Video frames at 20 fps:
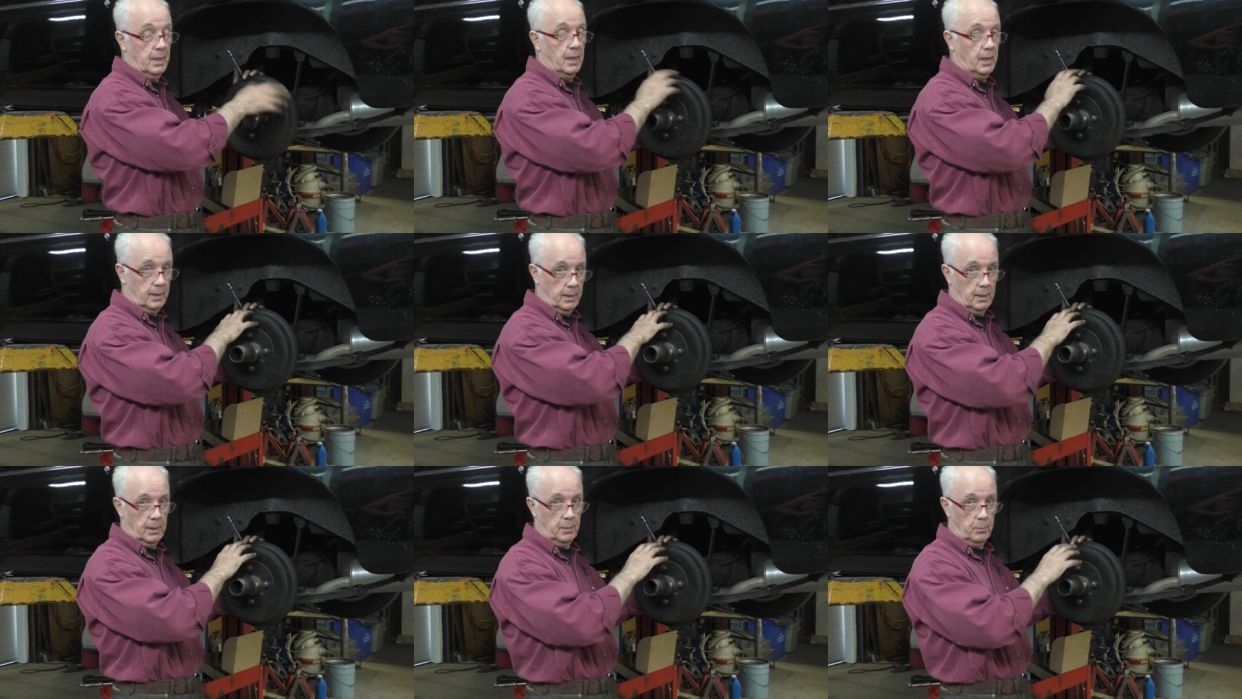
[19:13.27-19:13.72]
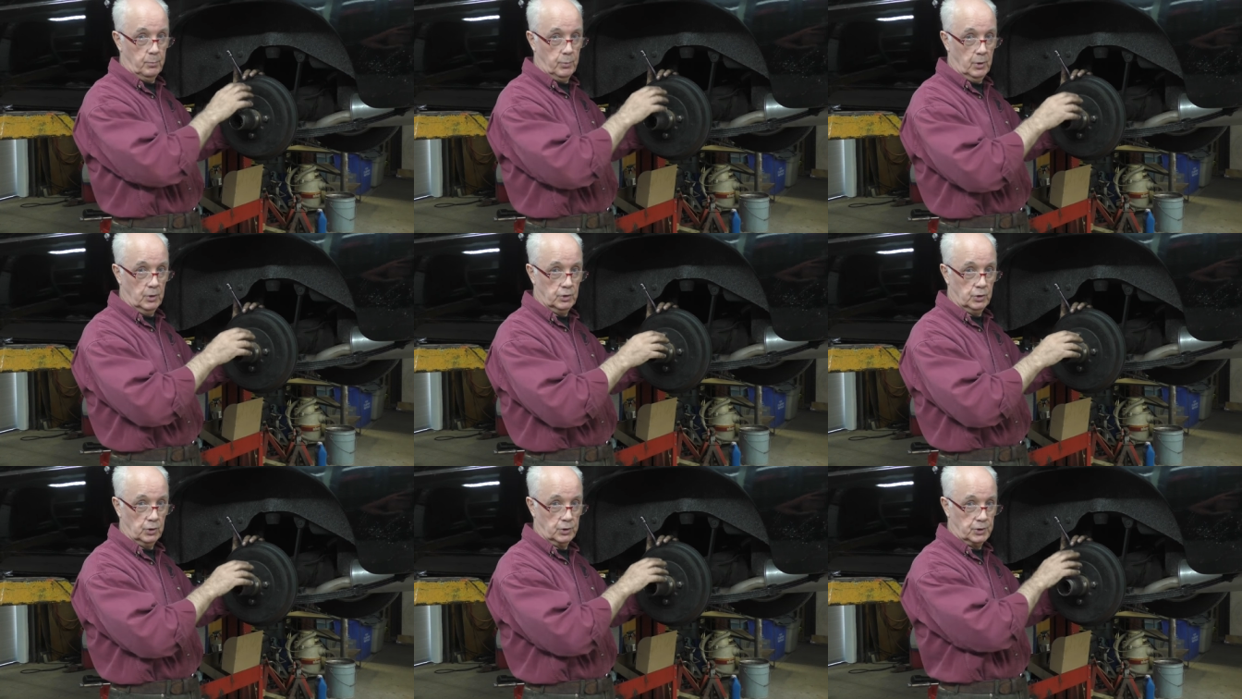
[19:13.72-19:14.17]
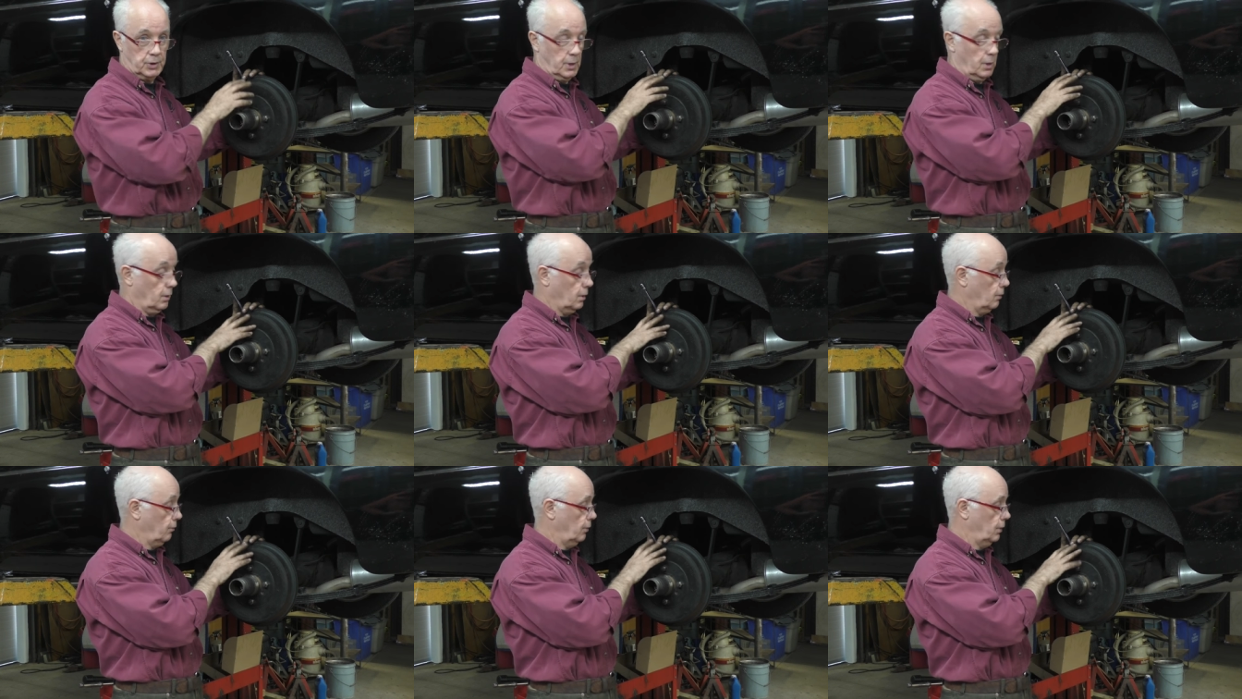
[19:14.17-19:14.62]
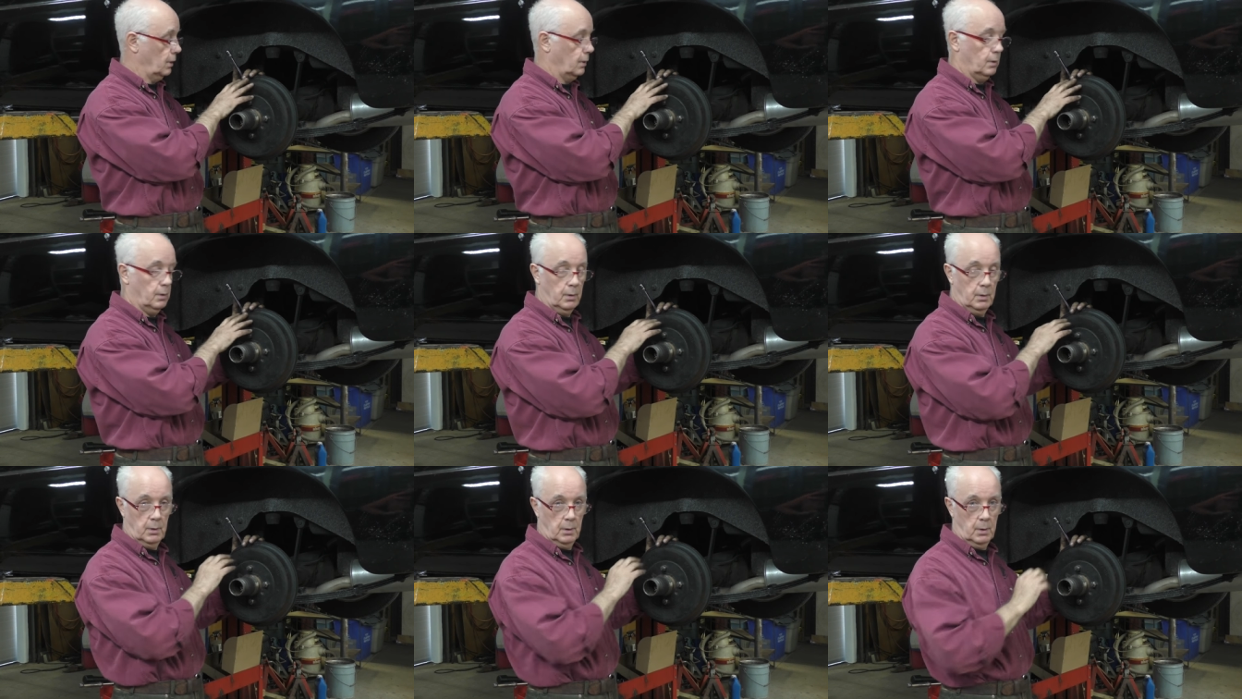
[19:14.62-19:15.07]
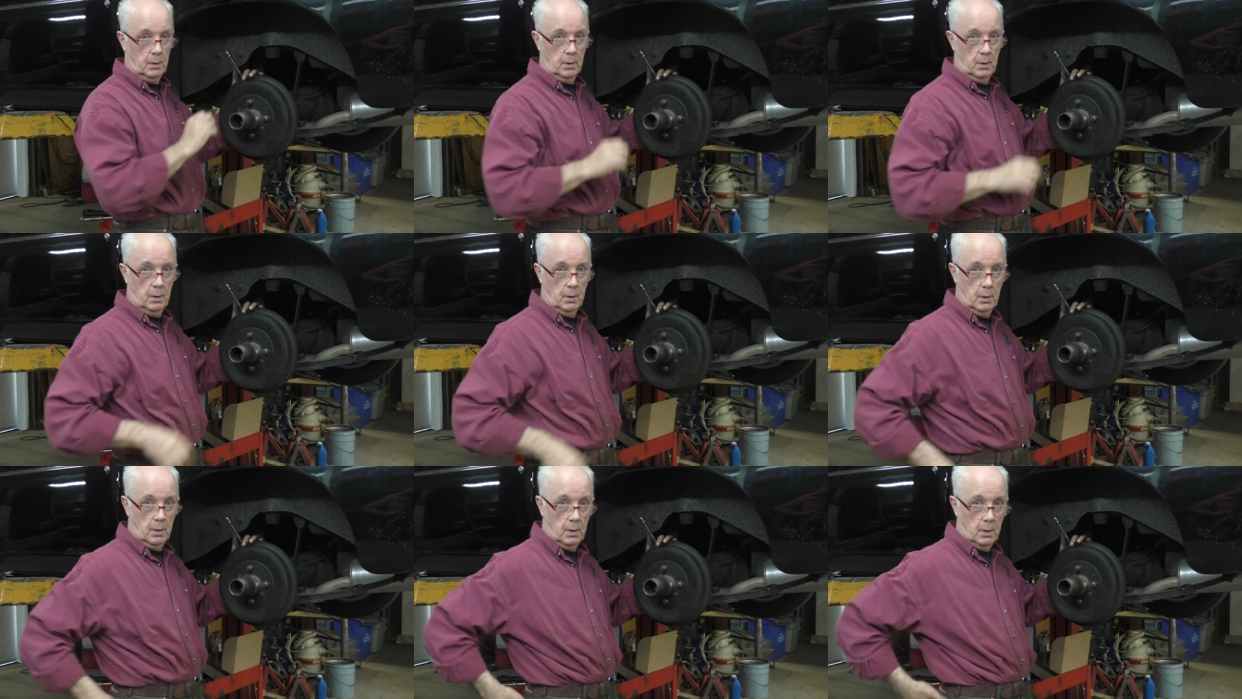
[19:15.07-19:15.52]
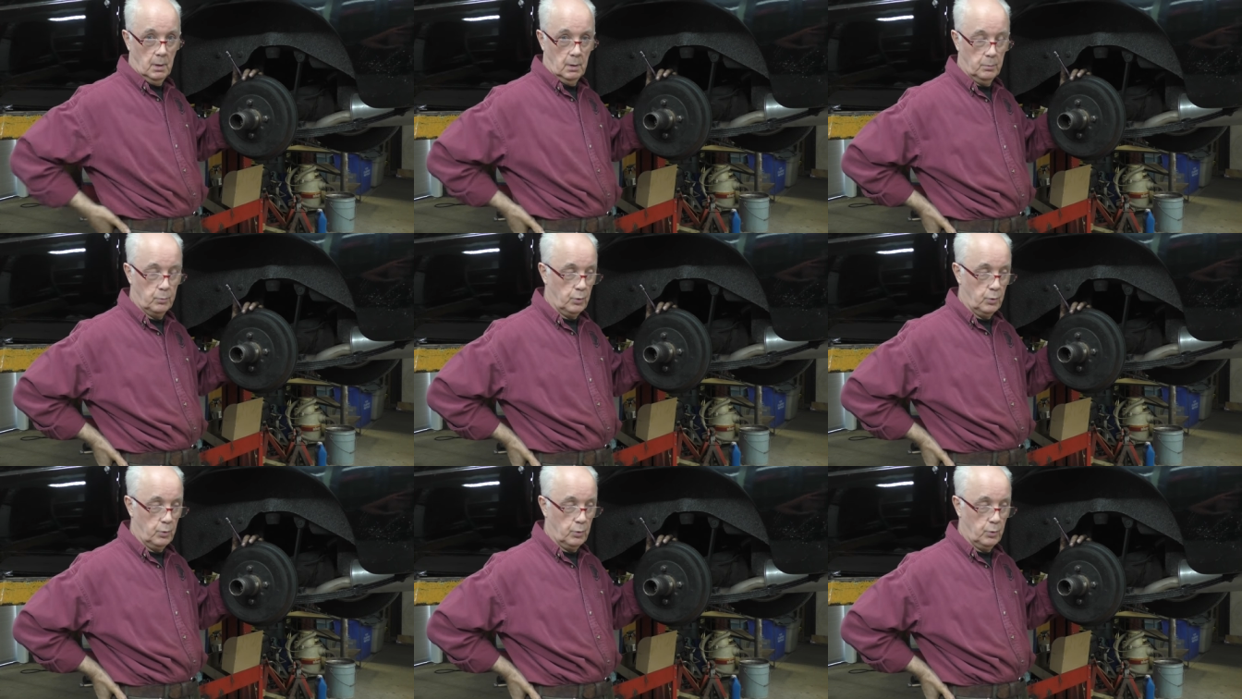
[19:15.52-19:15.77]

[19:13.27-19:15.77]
and then adjust our, uh,